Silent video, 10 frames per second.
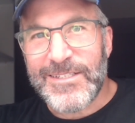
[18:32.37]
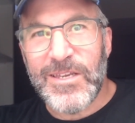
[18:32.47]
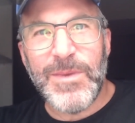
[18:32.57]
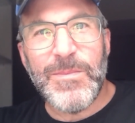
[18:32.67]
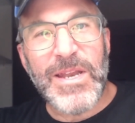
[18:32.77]
It's
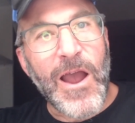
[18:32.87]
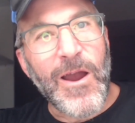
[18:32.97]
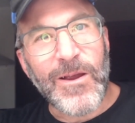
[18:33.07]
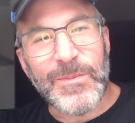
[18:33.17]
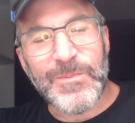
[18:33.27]
going to be a bit
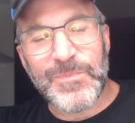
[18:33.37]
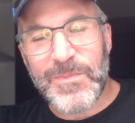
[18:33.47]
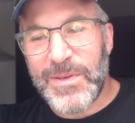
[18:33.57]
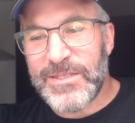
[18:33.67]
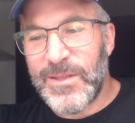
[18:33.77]
hard
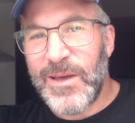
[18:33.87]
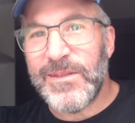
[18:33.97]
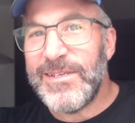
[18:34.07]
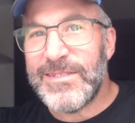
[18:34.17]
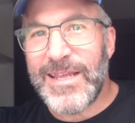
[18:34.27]
because a
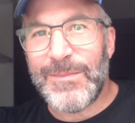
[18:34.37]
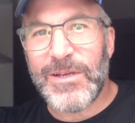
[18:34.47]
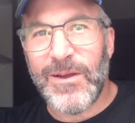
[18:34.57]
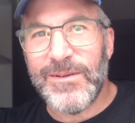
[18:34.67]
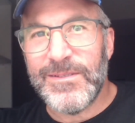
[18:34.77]
lot of these
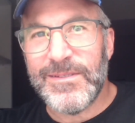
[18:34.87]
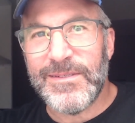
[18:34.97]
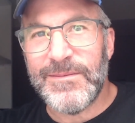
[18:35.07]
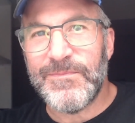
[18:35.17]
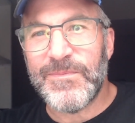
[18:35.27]
stamped cards,